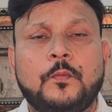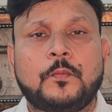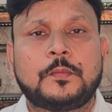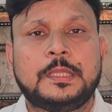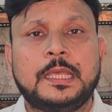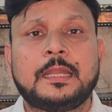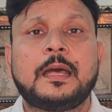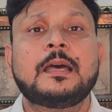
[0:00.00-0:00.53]

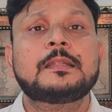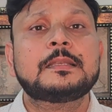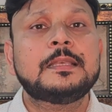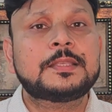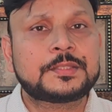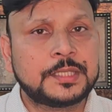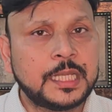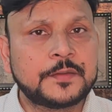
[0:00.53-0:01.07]
There are
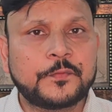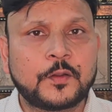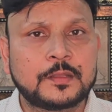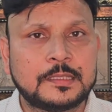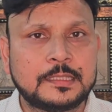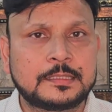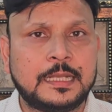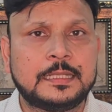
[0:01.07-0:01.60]
state
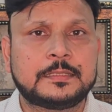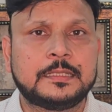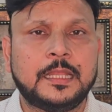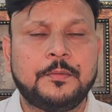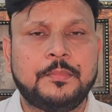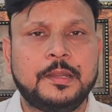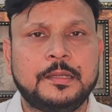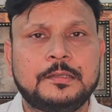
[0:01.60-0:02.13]
forensic science
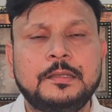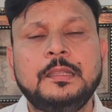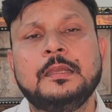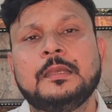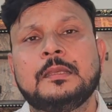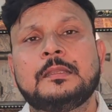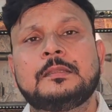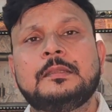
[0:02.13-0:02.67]
laboratory,
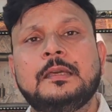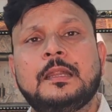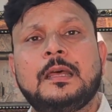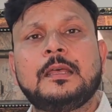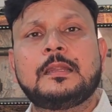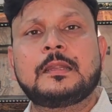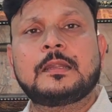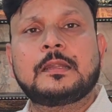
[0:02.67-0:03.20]
there
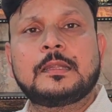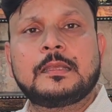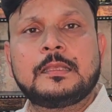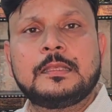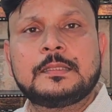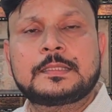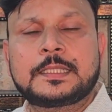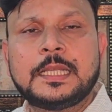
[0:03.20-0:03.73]
are
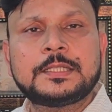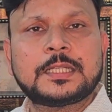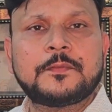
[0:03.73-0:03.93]
central